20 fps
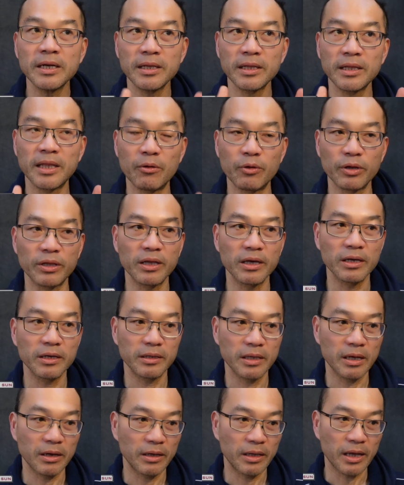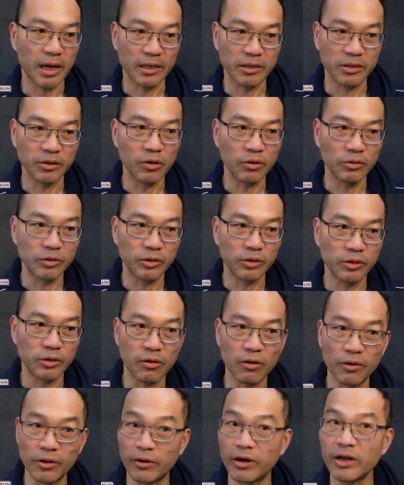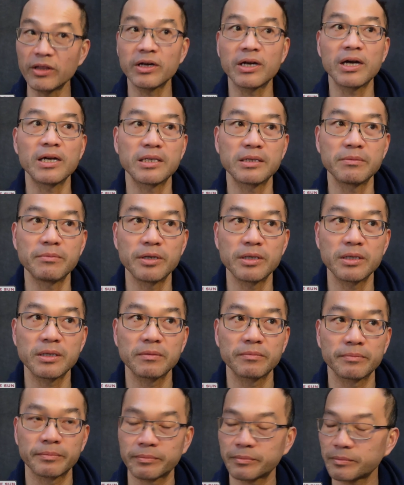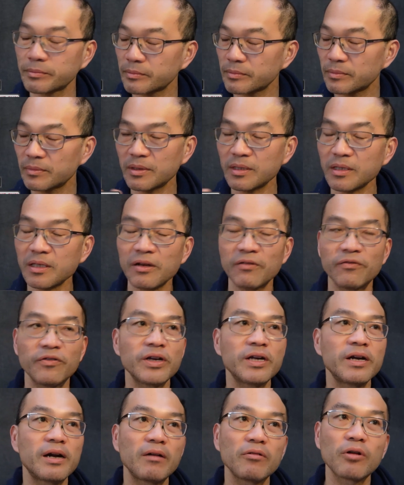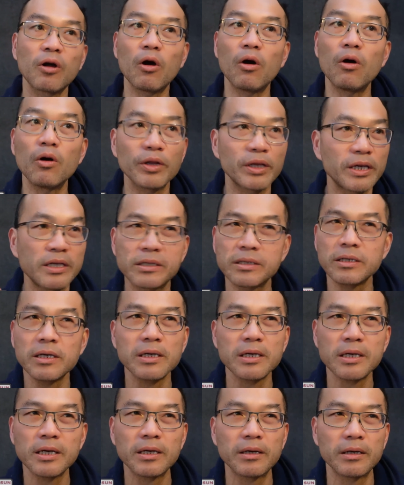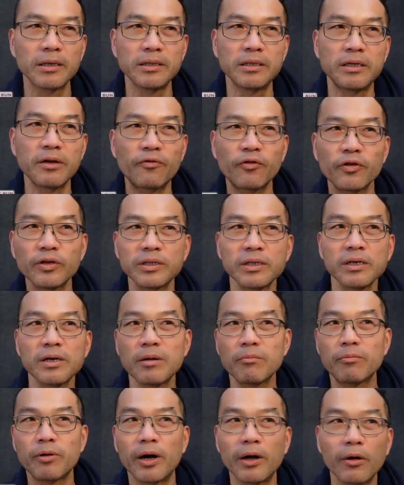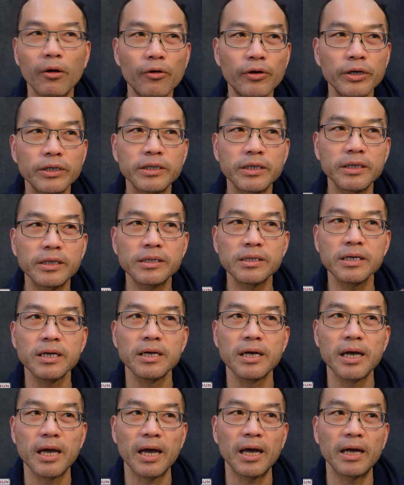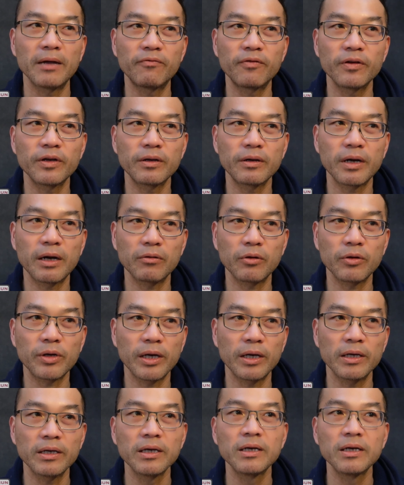They would think they had to go to all their other customers, figure out all these different priorities, and figure out, okay,